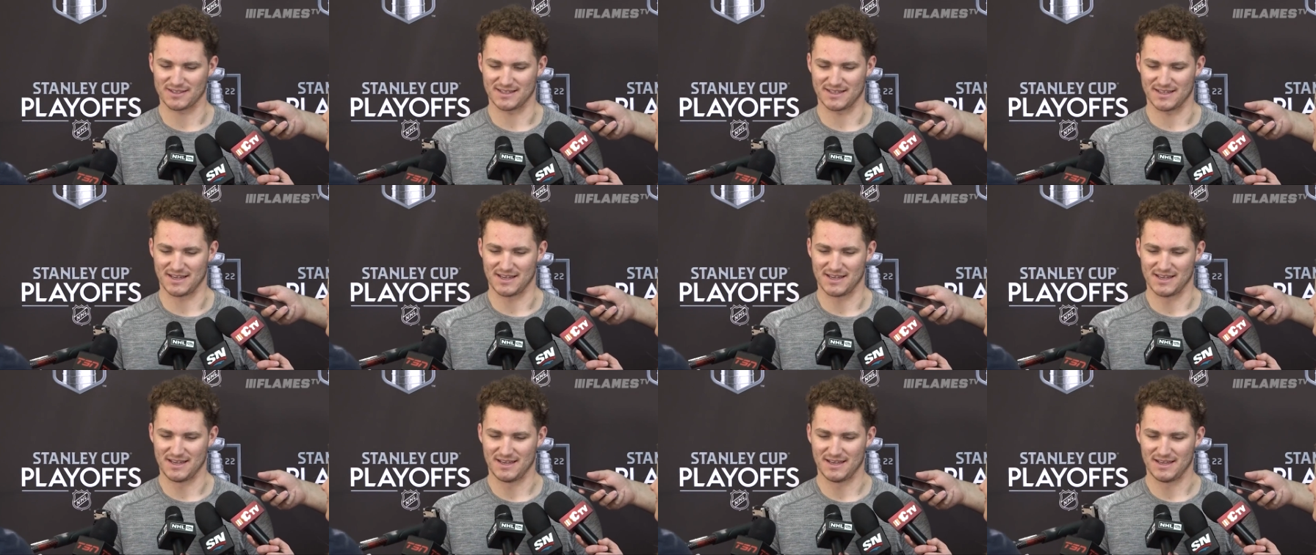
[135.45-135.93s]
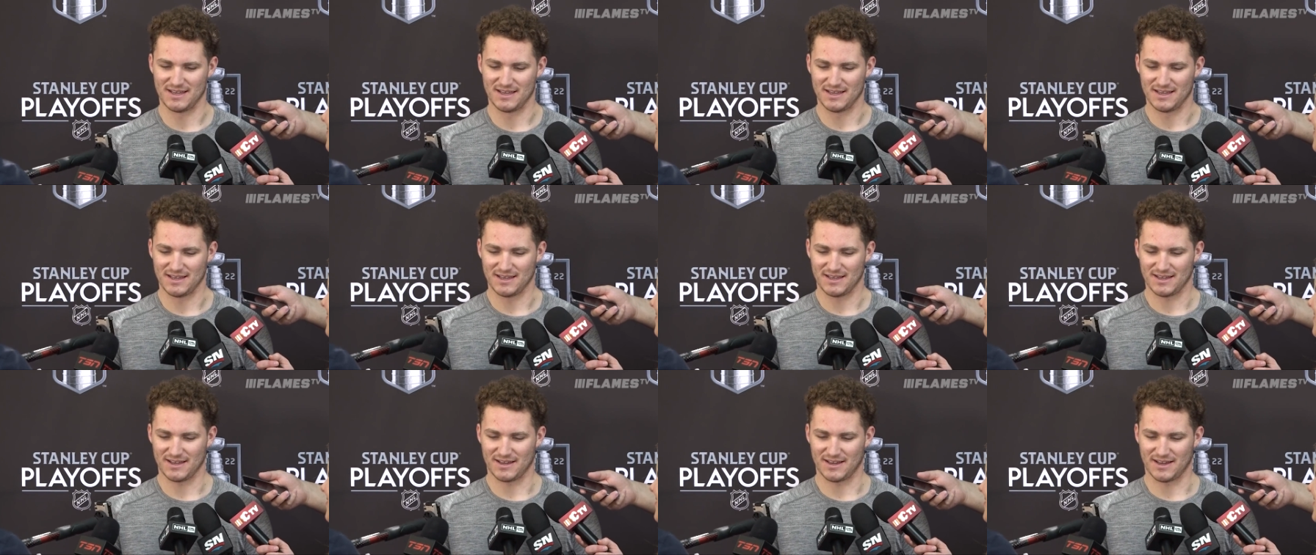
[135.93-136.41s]
But
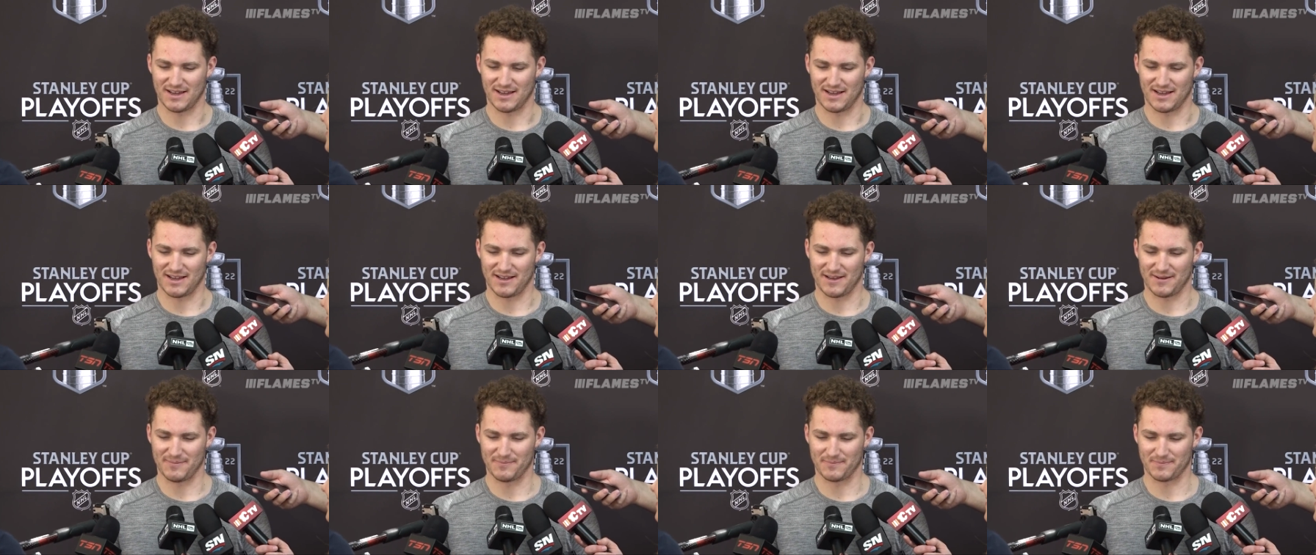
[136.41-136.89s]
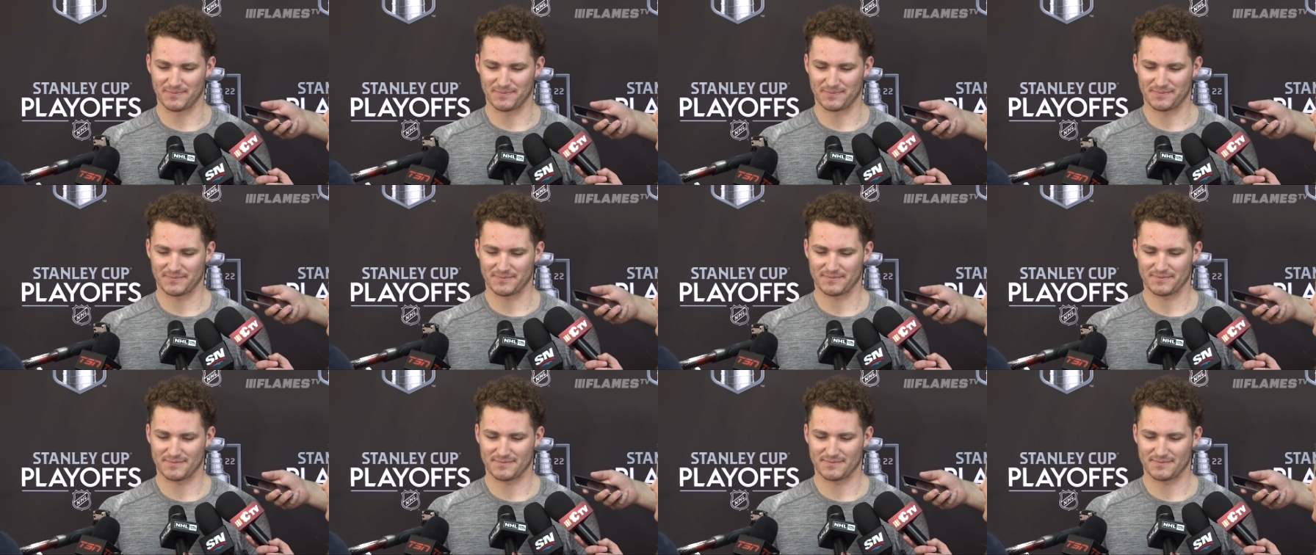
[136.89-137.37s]
I
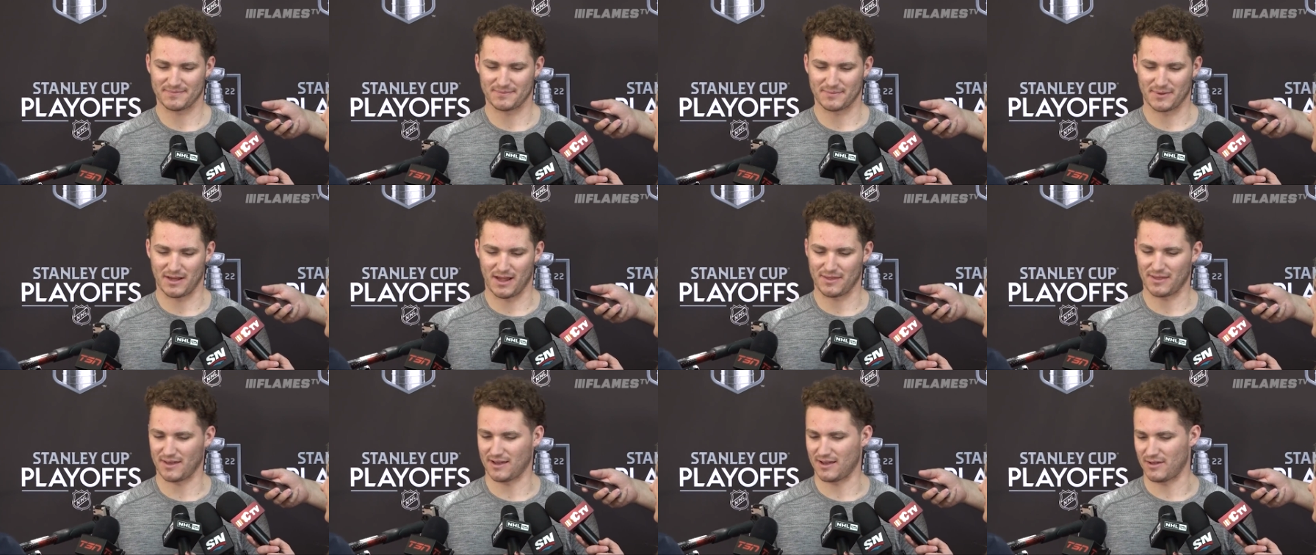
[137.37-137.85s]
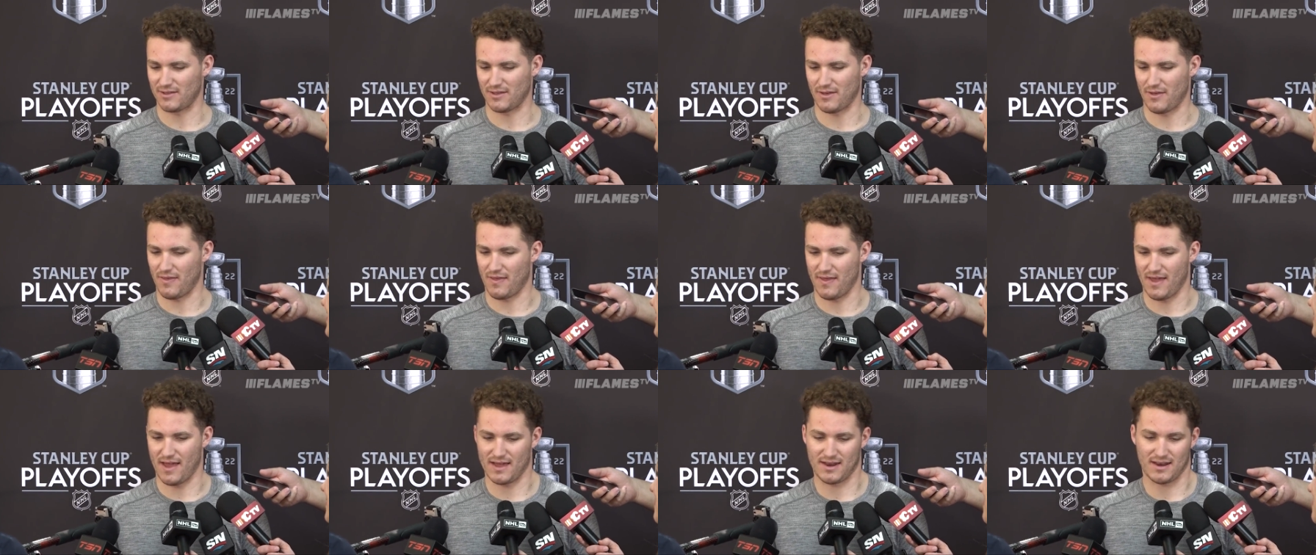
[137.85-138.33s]
think
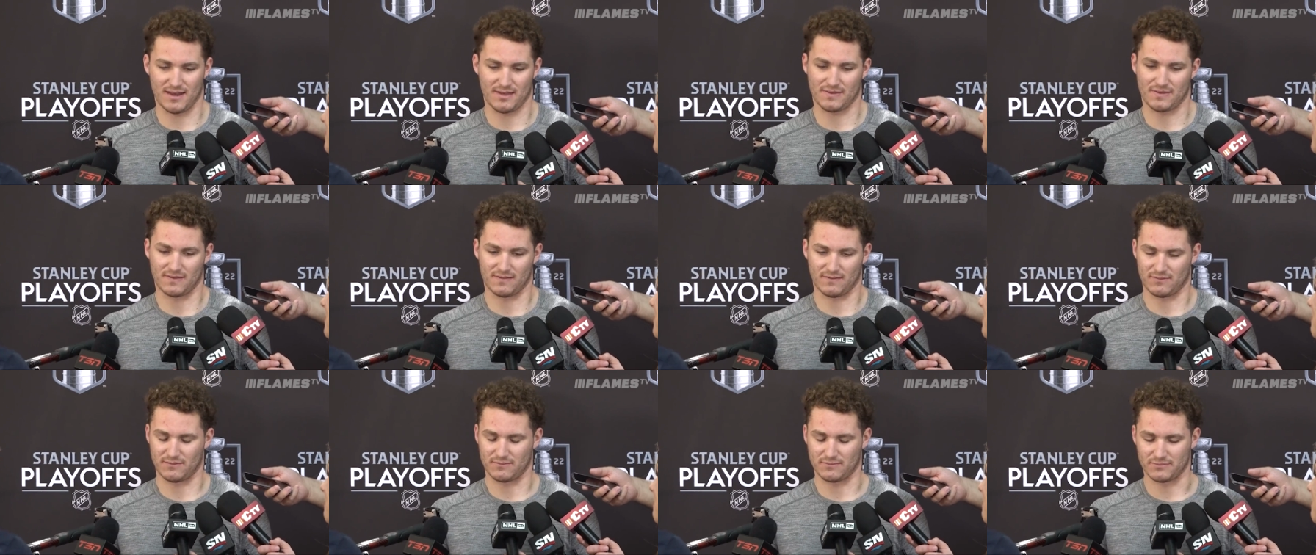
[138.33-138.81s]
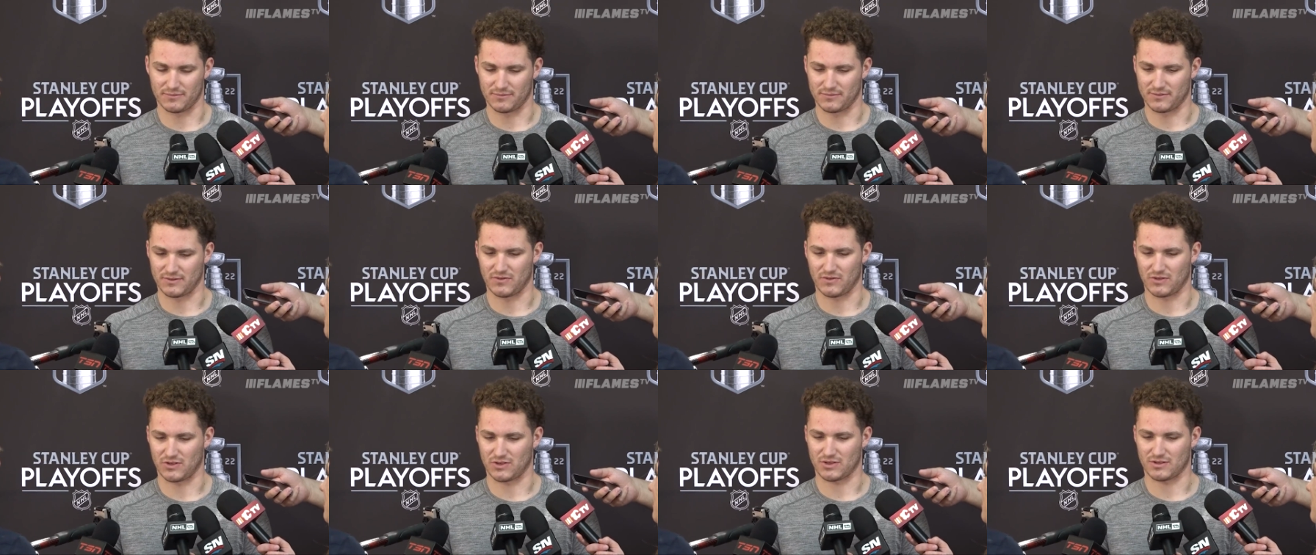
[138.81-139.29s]
other than that, I think
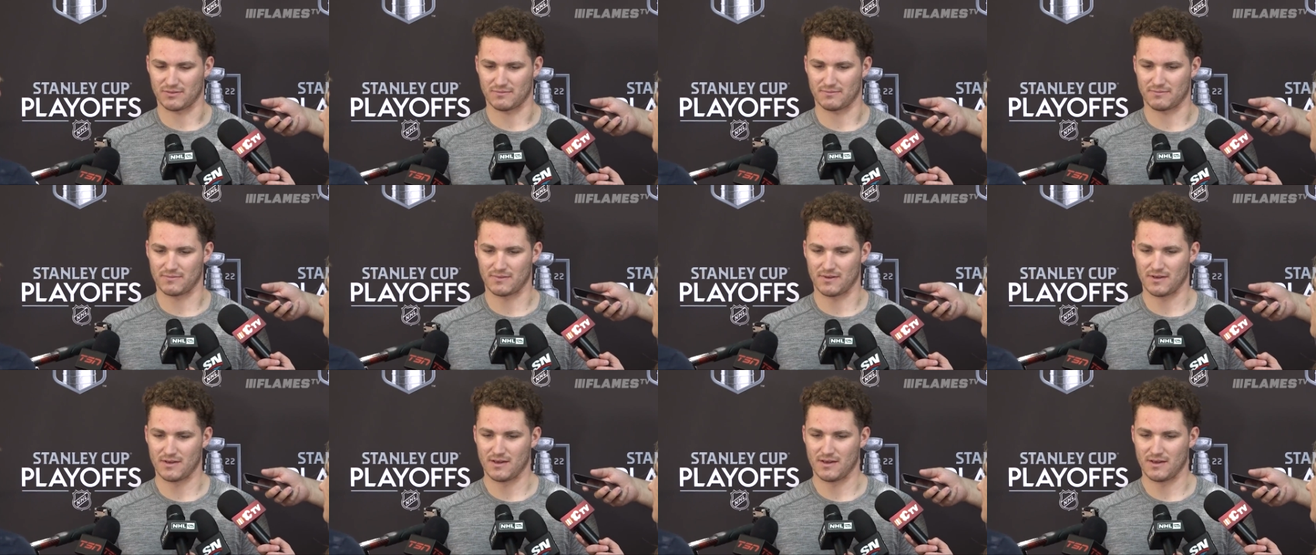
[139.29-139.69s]
you just